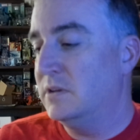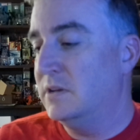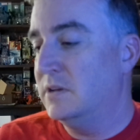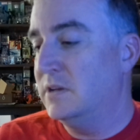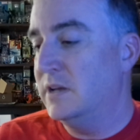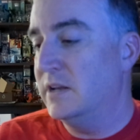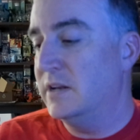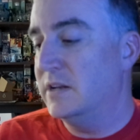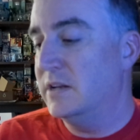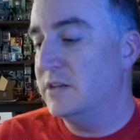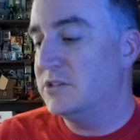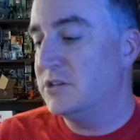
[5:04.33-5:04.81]

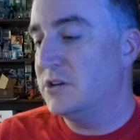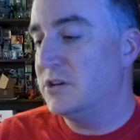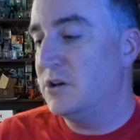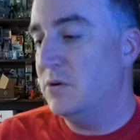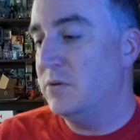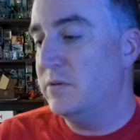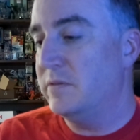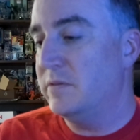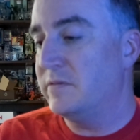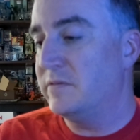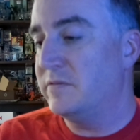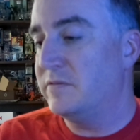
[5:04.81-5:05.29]
get it to
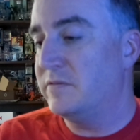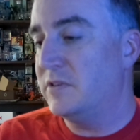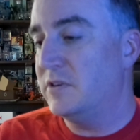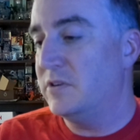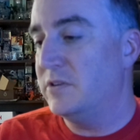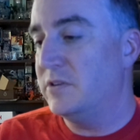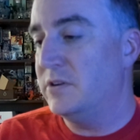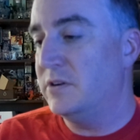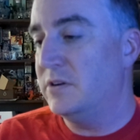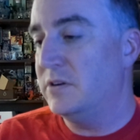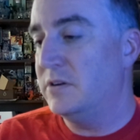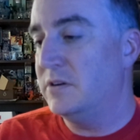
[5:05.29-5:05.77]
go even
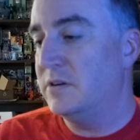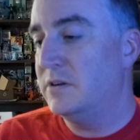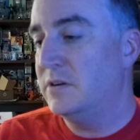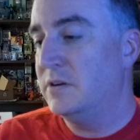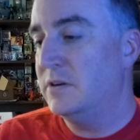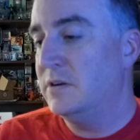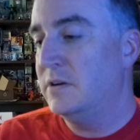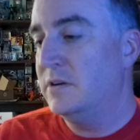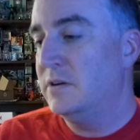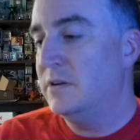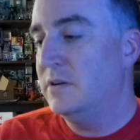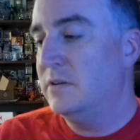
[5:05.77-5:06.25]
further,
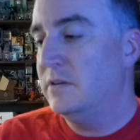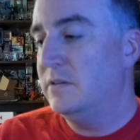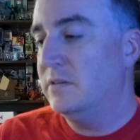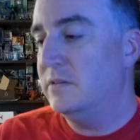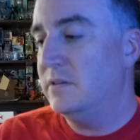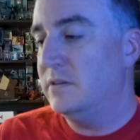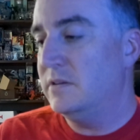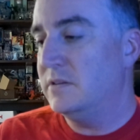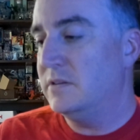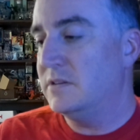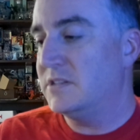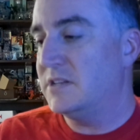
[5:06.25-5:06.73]

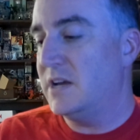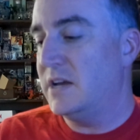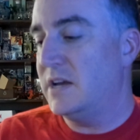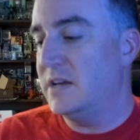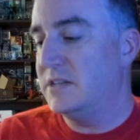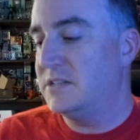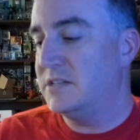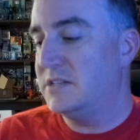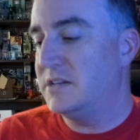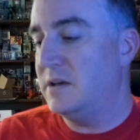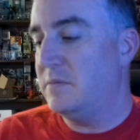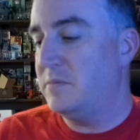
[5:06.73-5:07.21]
then
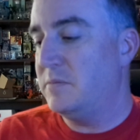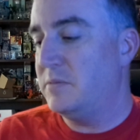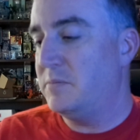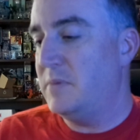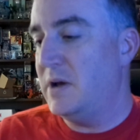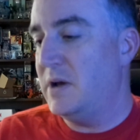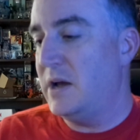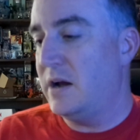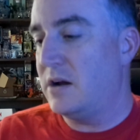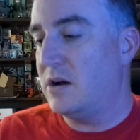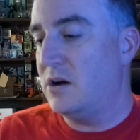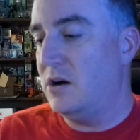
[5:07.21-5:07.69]
sidestep
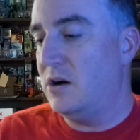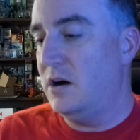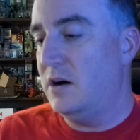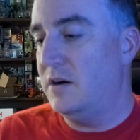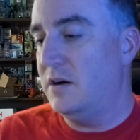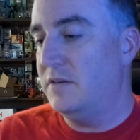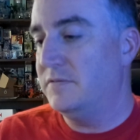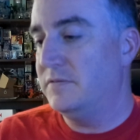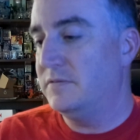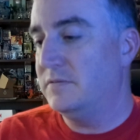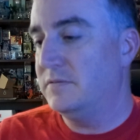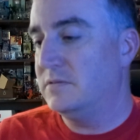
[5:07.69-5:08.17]
back
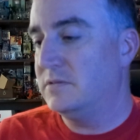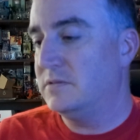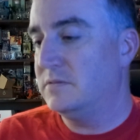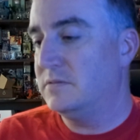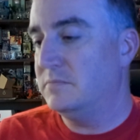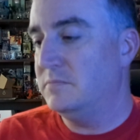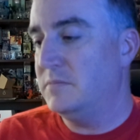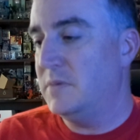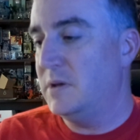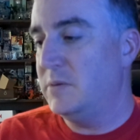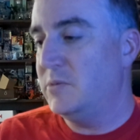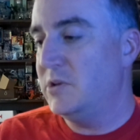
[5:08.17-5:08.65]
off,
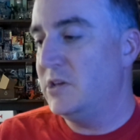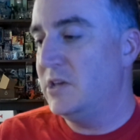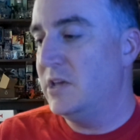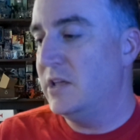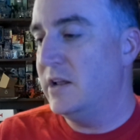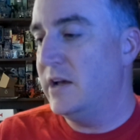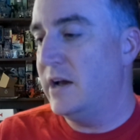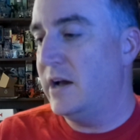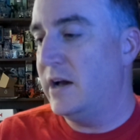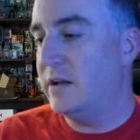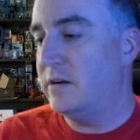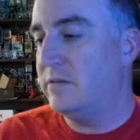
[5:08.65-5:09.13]
maybe
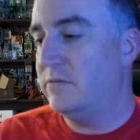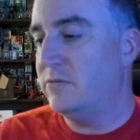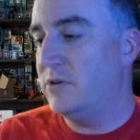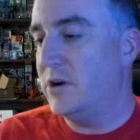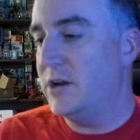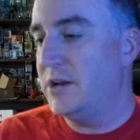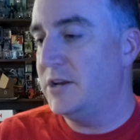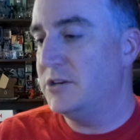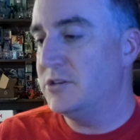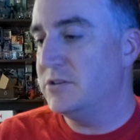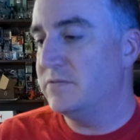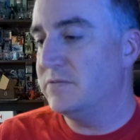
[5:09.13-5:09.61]
get it out of
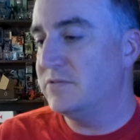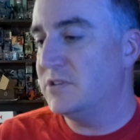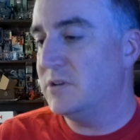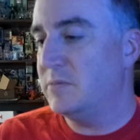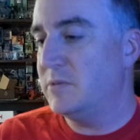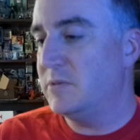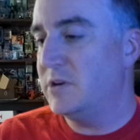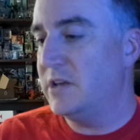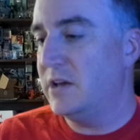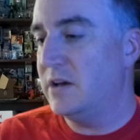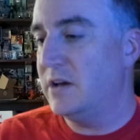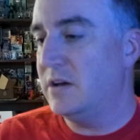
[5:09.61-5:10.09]
range of
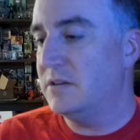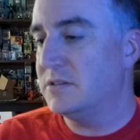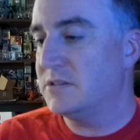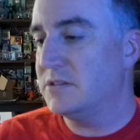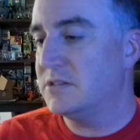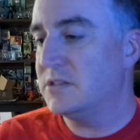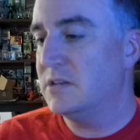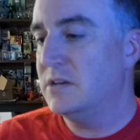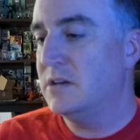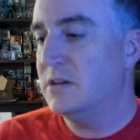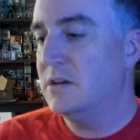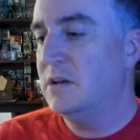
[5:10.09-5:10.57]
somebody else.